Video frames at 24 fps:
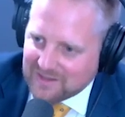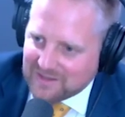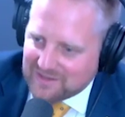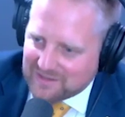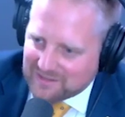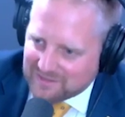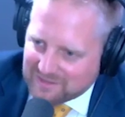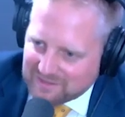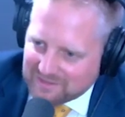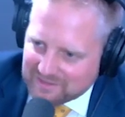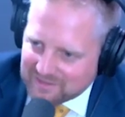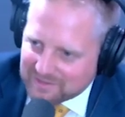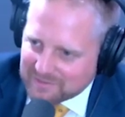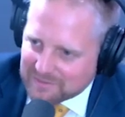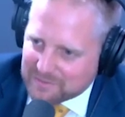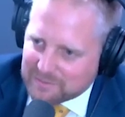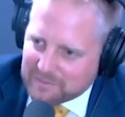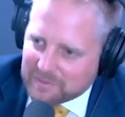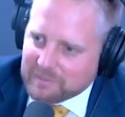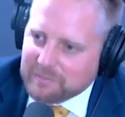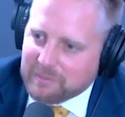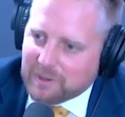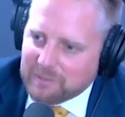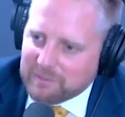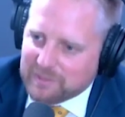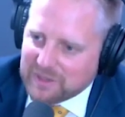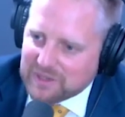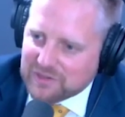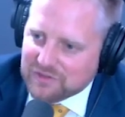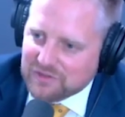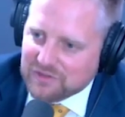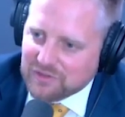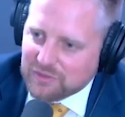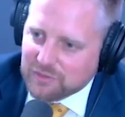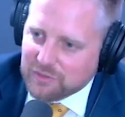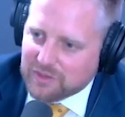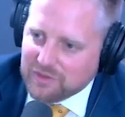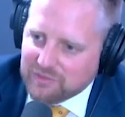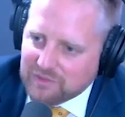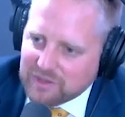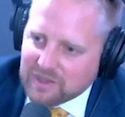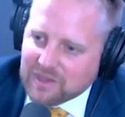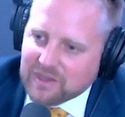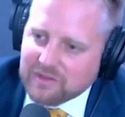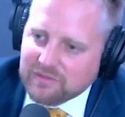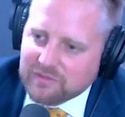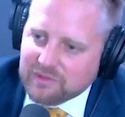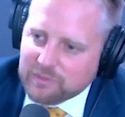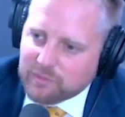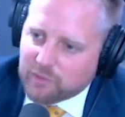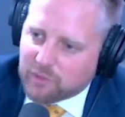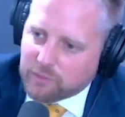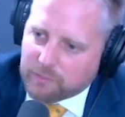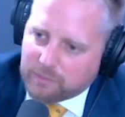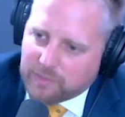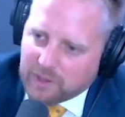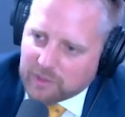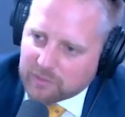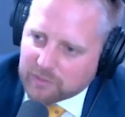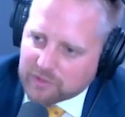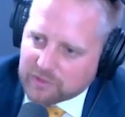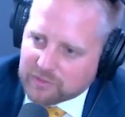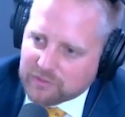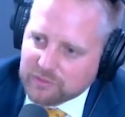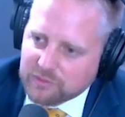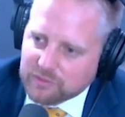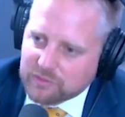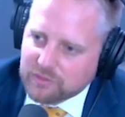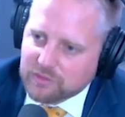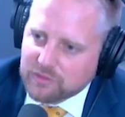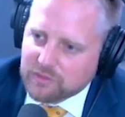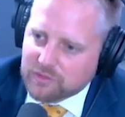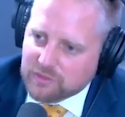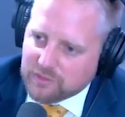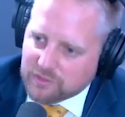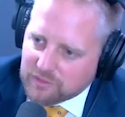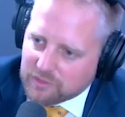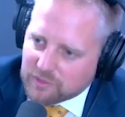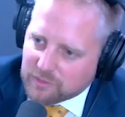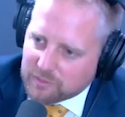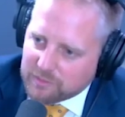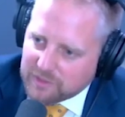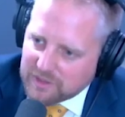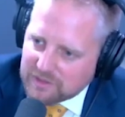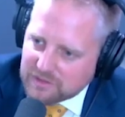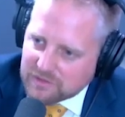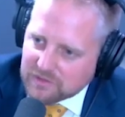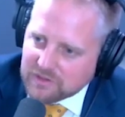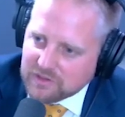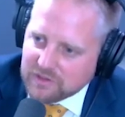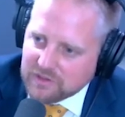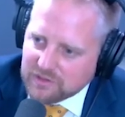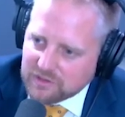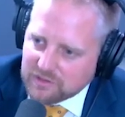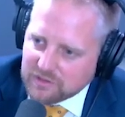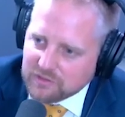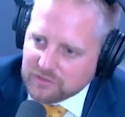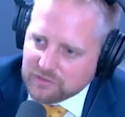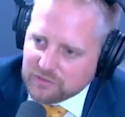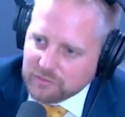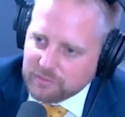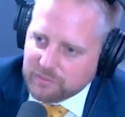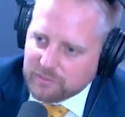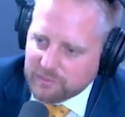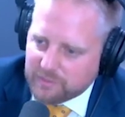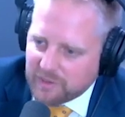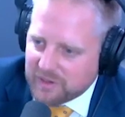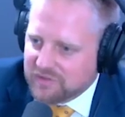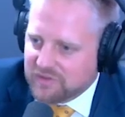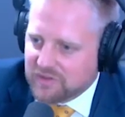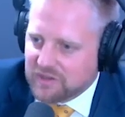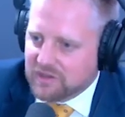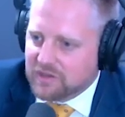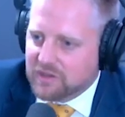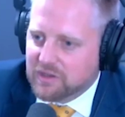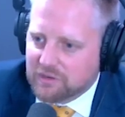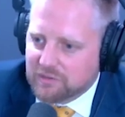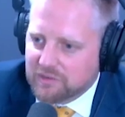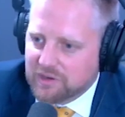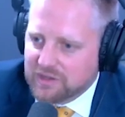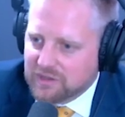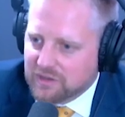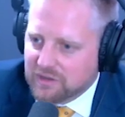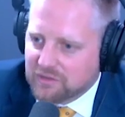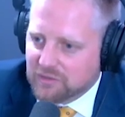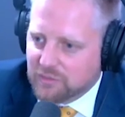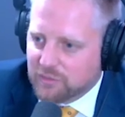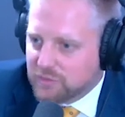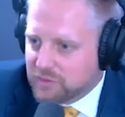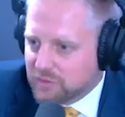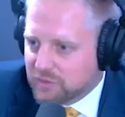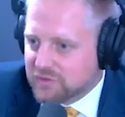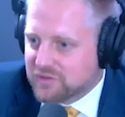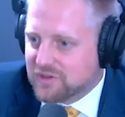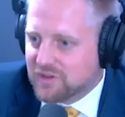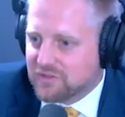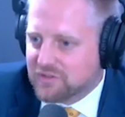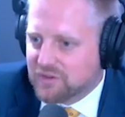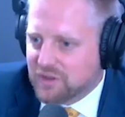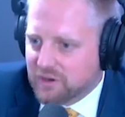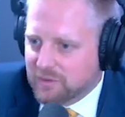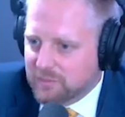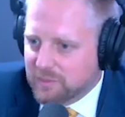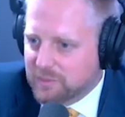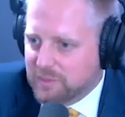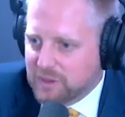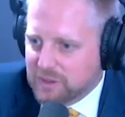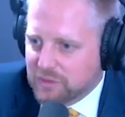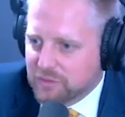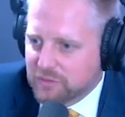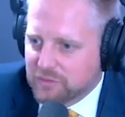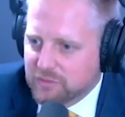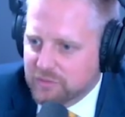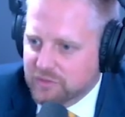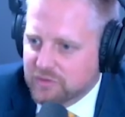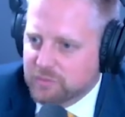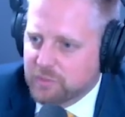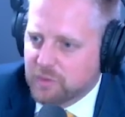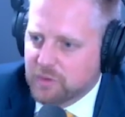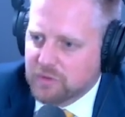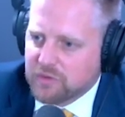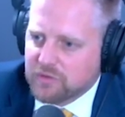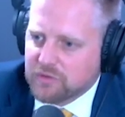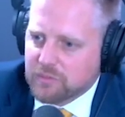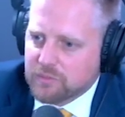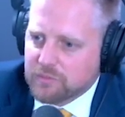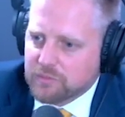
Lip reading: the Babiš, so giving even more power to the European Union to basically create its own, not just army but also its police.